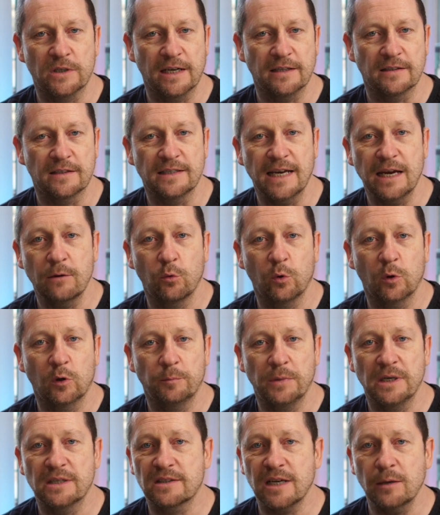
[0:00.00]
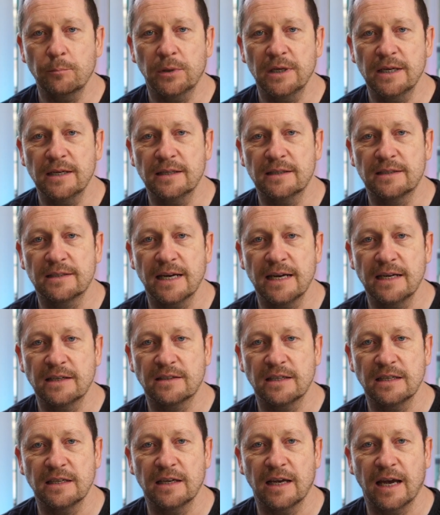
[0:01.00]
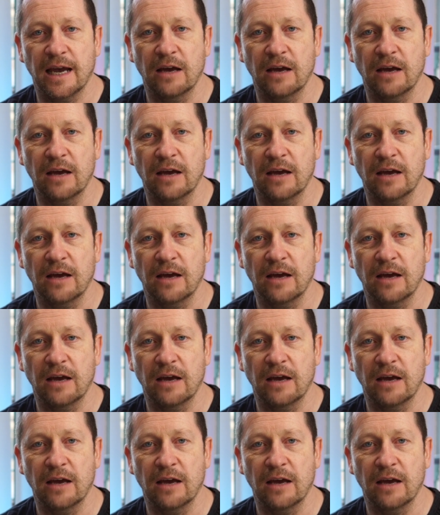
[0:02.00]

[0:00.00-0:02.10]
and today we will be sampling, tasting